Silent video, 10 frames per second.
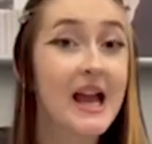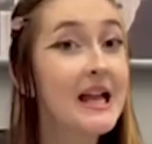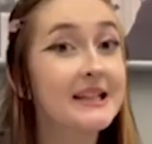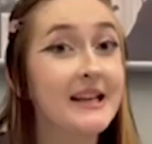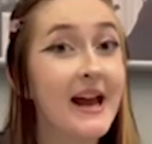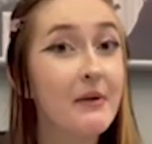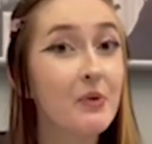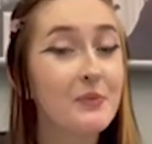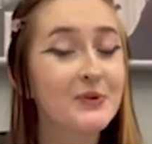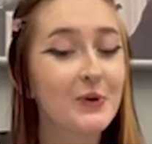Today we'll
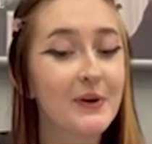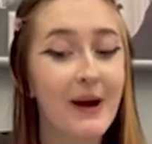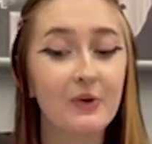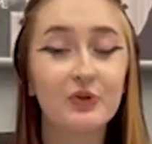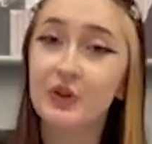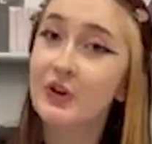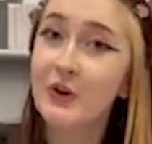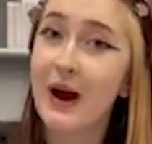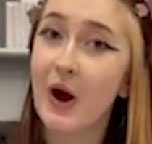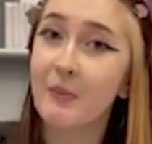be talking about two new
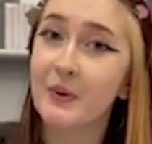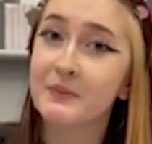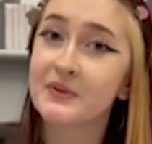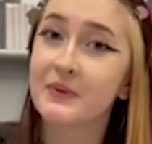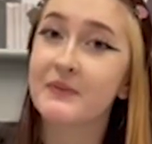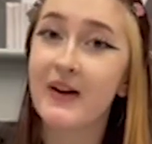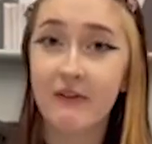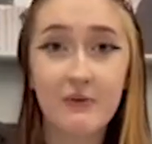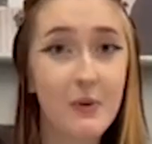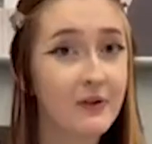albums from very
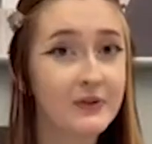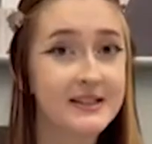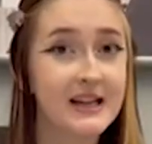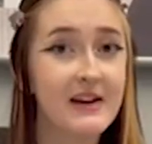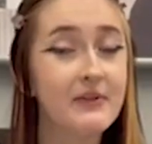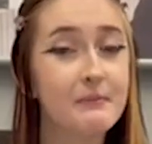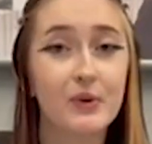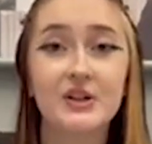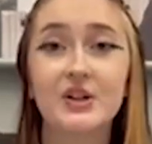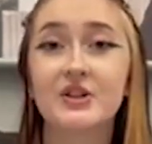well-received
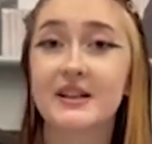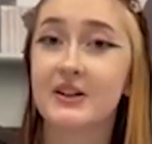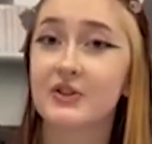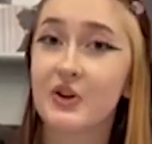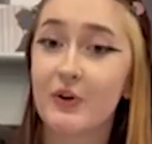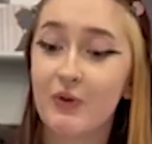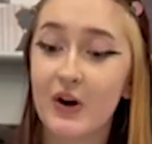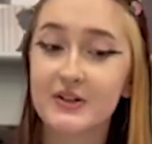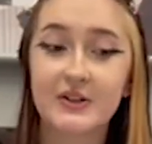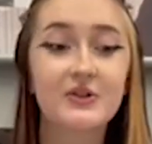British
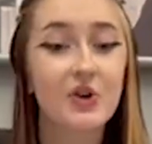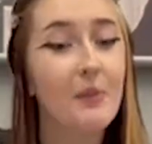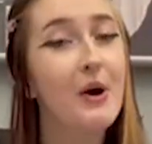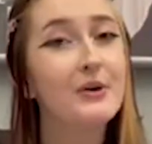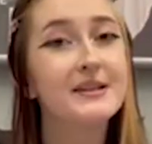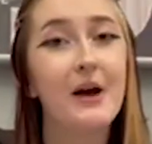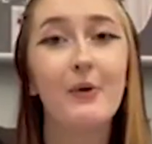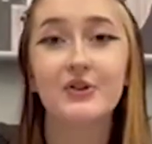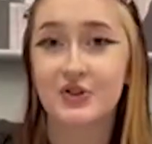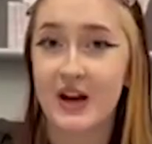singer-songwriters Tom ODell
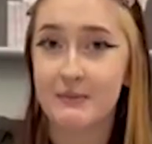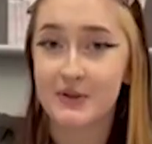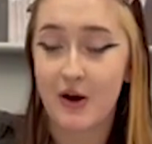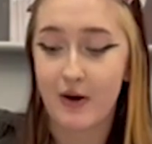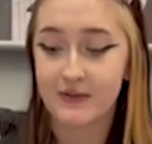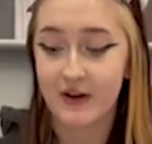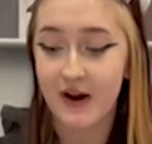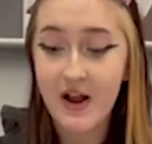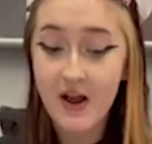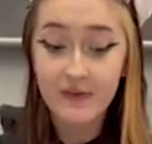and James Arthur.
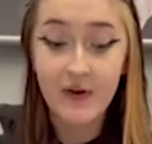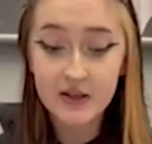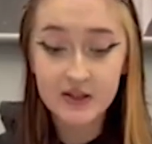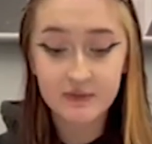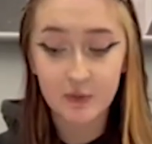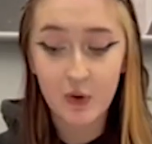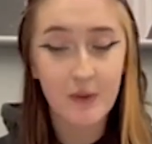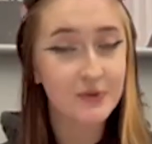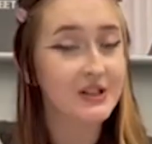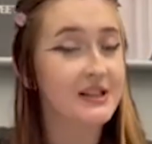First of all, I'm
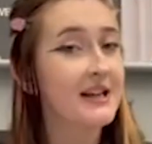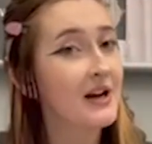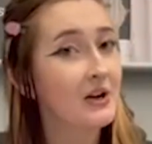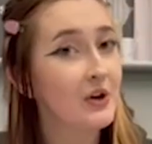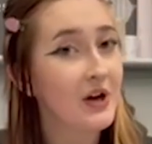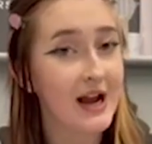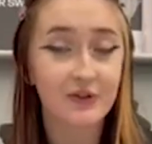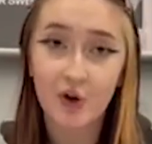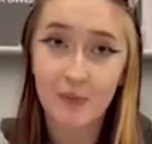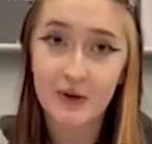just going to take a look at
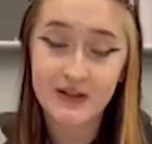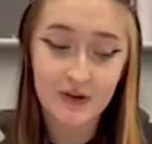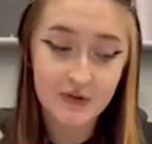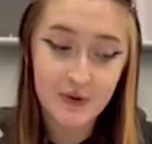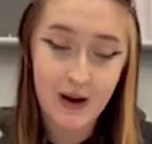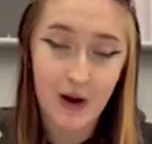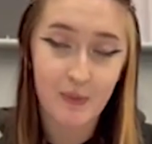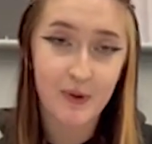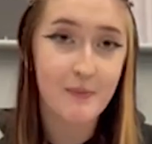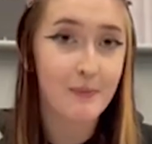Tom ODell's new
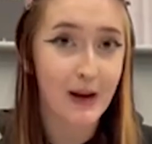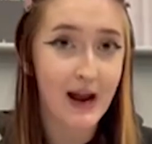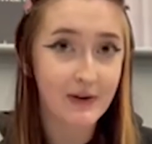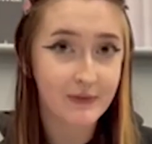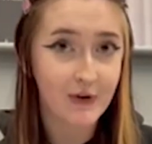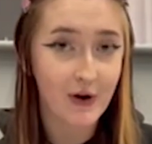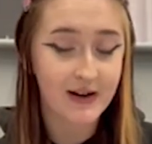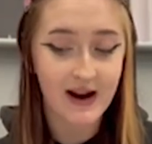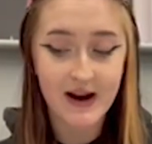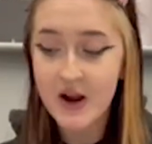album, Black
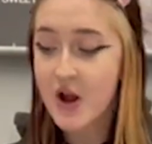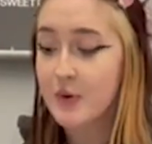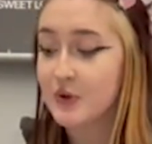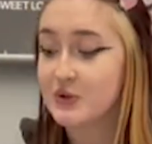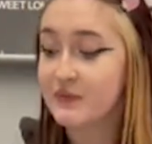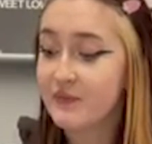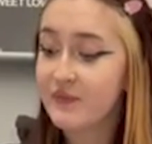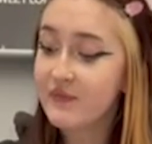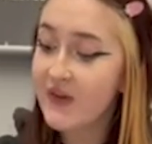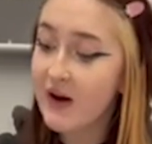Friday, which is
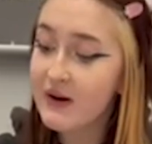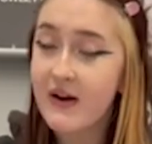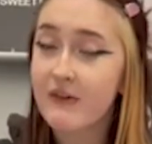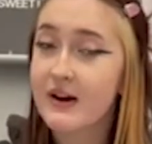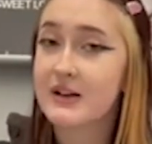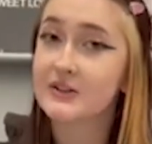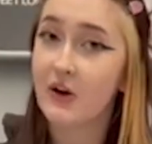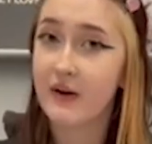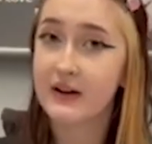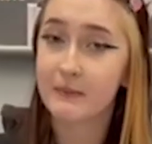very, very
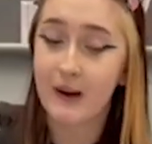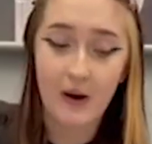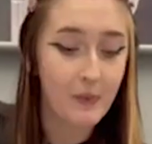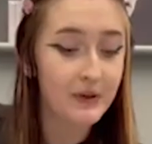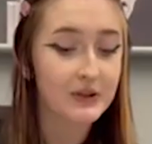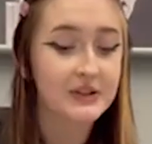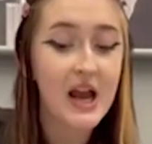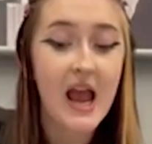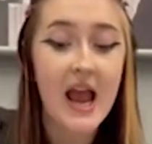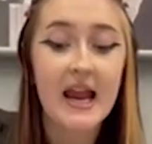excited about because
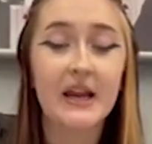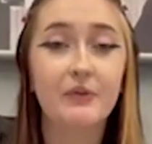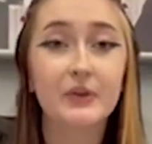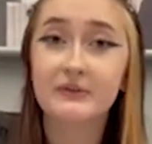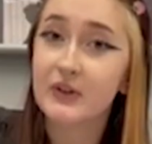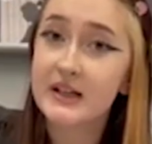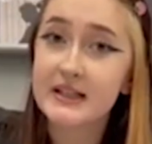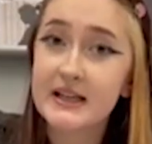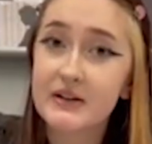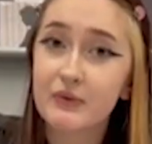he
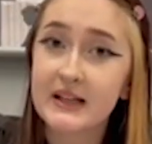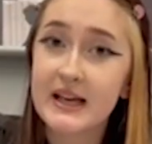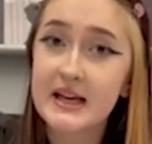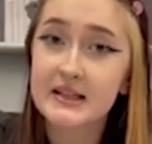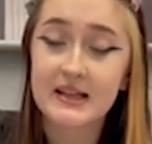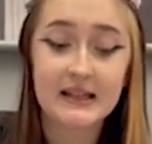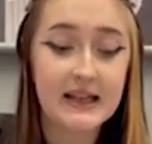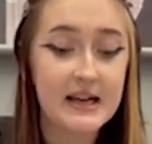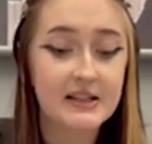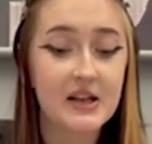recently released and
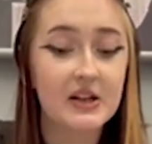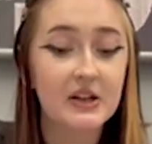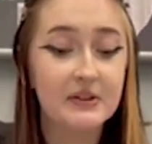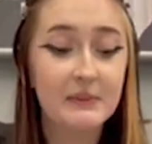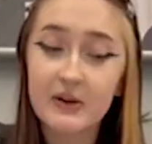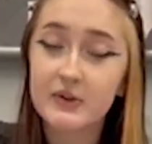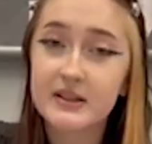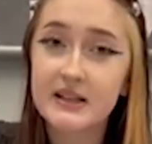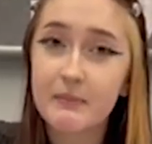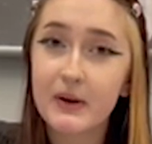leaked a little
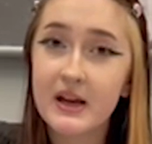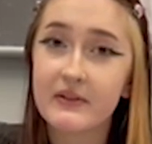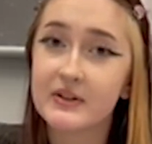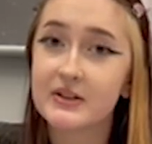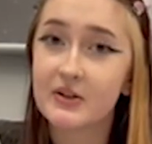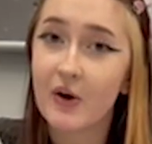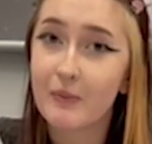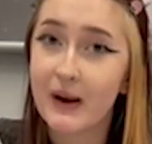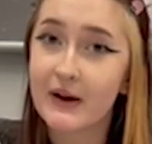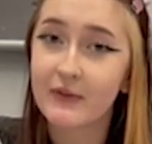snippet of his song
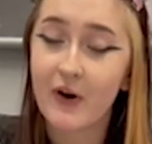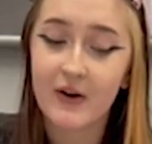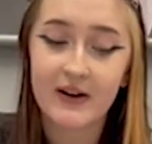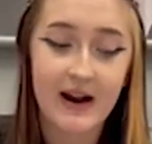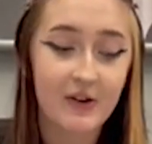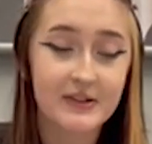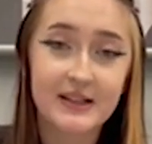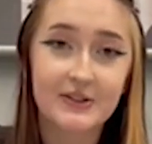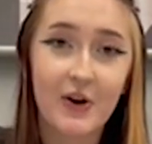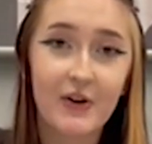Black Friday on
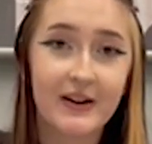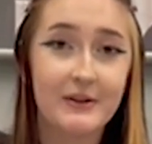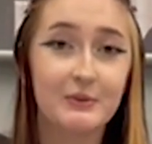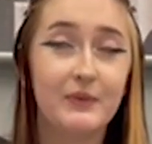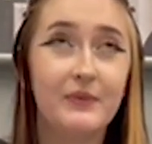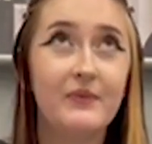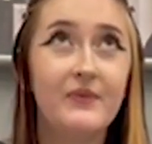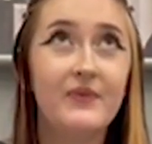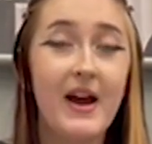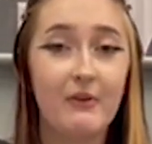TikTok, and it was
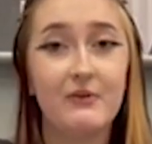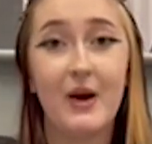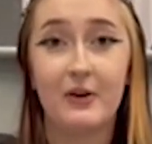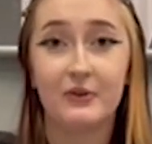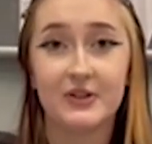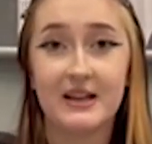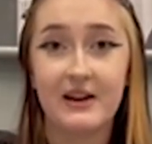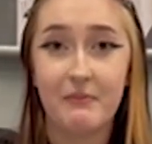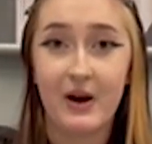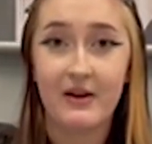very well
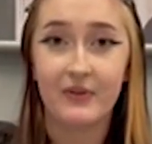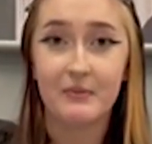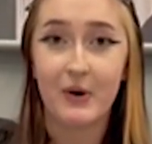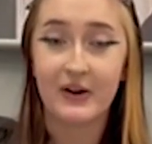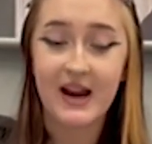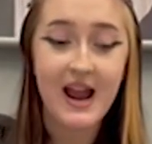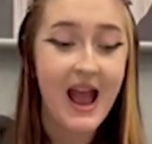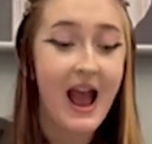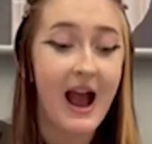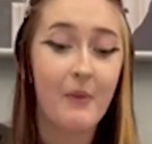received by everybody.
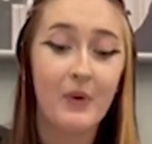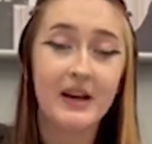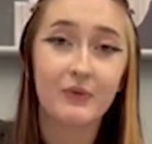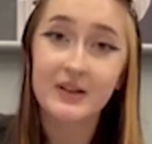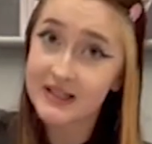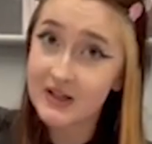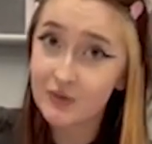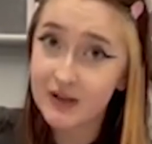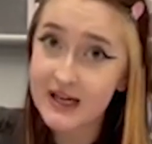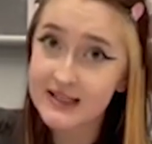And when he did
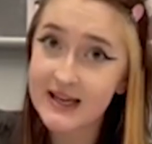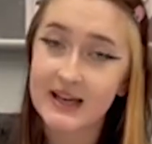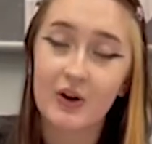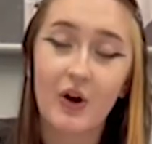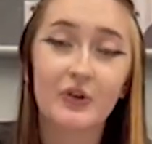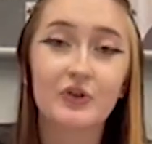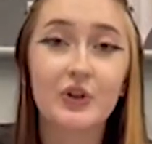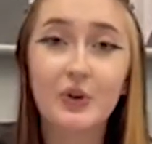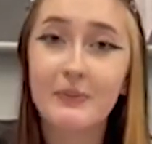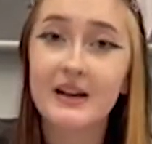release it, it got
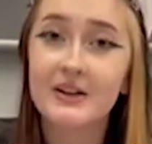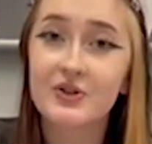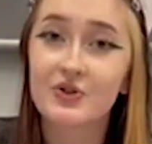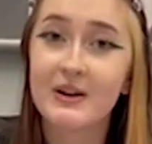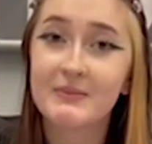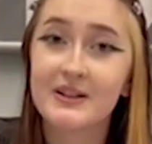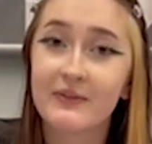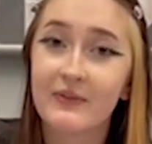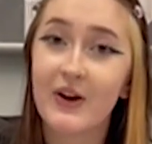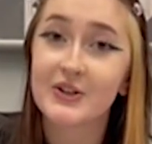2 million streams in the
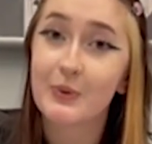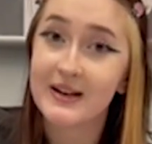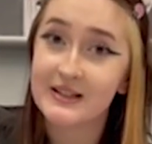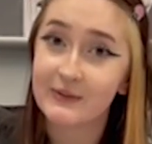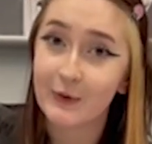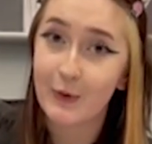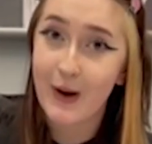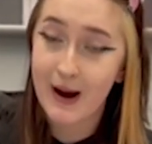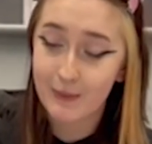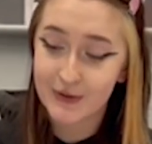first 24
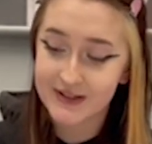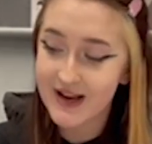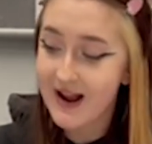hours.